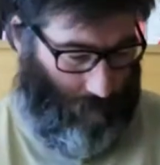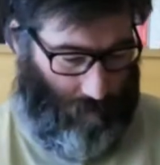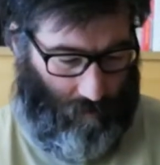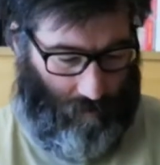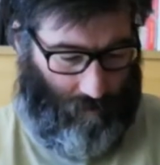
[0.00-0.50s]

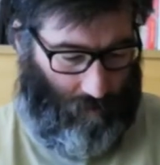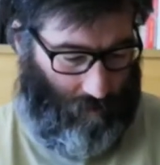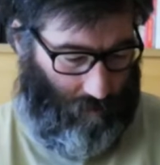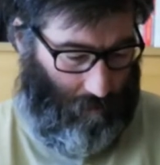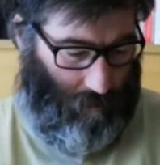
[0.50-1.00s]
She
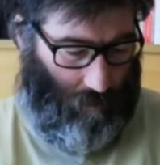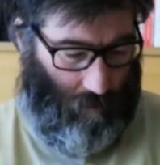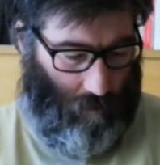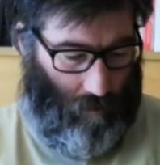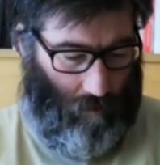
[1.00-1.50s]
sent me
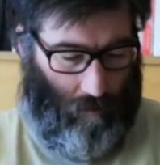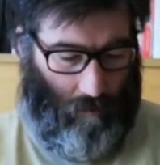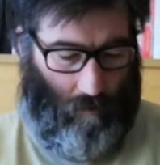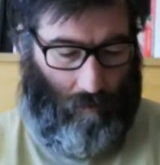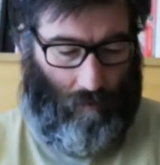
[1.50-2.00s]

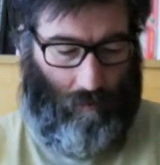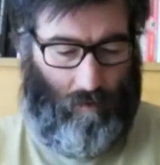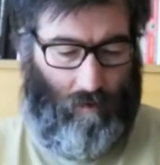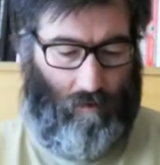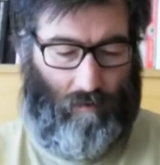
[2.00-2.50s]

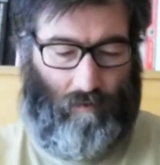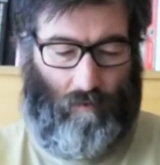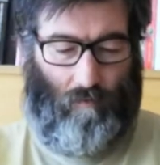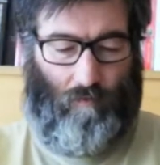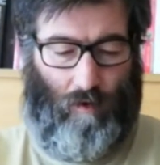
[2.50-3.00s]

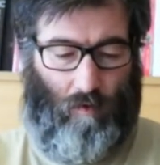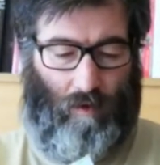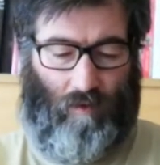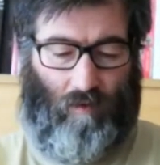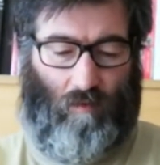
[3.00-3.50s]
these
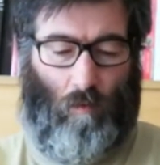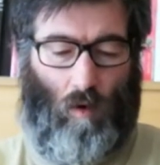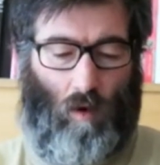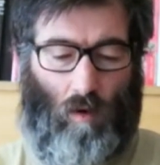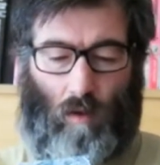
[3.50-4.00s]
very
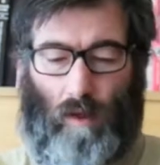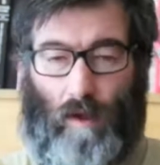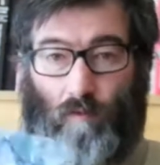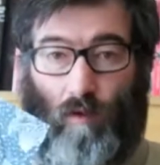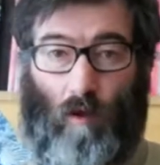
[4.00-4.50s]
small
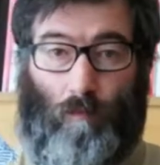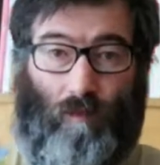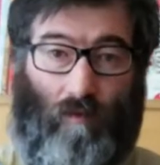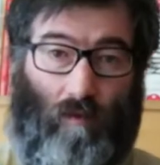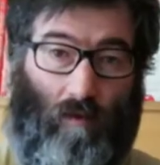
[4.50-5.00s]

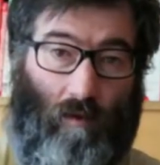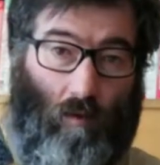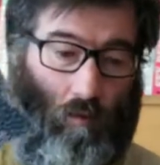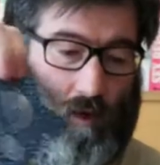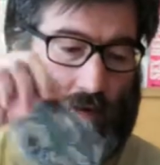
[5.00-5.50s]
envelopes
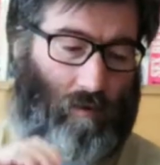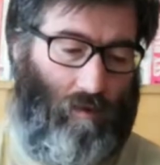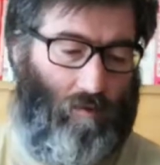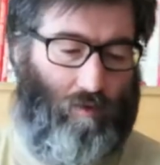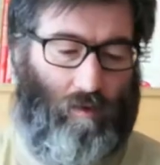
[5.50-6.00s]
with
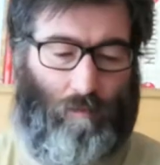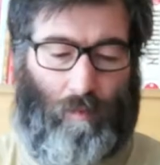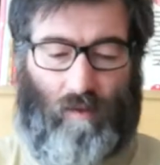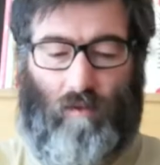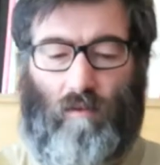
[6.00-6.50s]
different
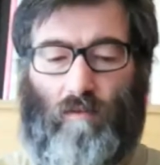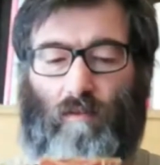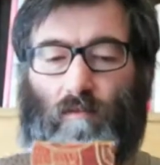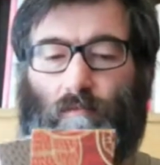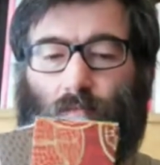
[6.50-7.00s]
patterns.